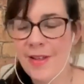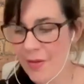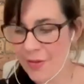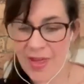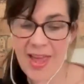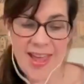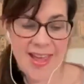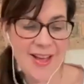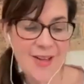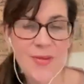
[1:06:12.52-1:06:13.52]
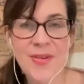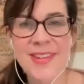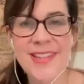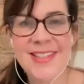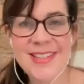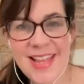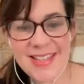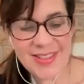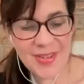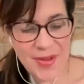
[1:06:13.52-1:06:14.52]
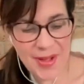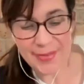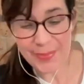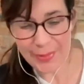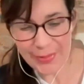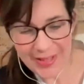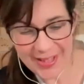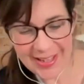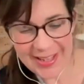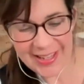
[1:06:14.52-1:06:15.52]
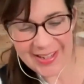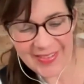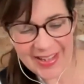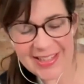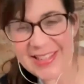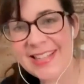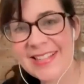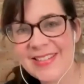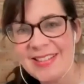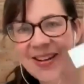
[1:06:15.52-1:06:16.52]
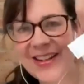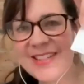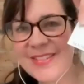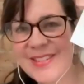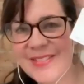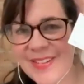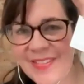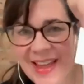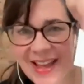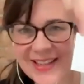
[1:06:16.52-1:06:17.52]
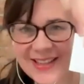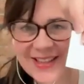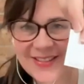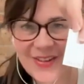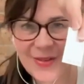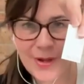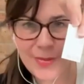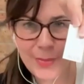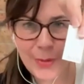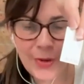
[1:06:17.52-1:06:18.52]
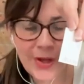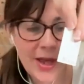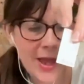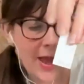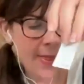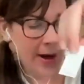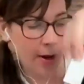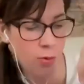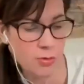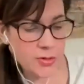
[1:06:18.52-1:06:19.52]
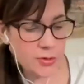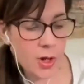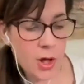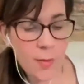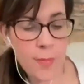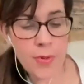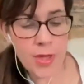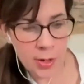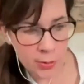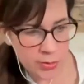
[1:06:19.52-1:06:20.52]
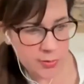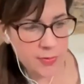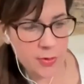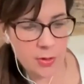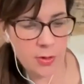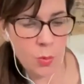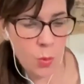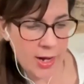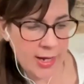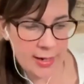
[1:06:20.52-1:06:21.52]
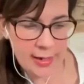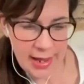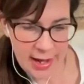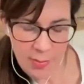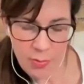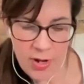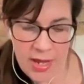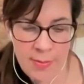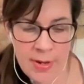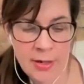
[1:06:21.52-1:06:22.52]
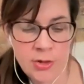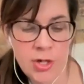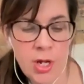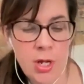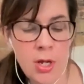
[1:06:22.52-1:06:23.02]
Okay, I got one that says the word book in a magazine, so I was quite chuffed about that. So I've got the word book, and then I also got a beautiful white library image,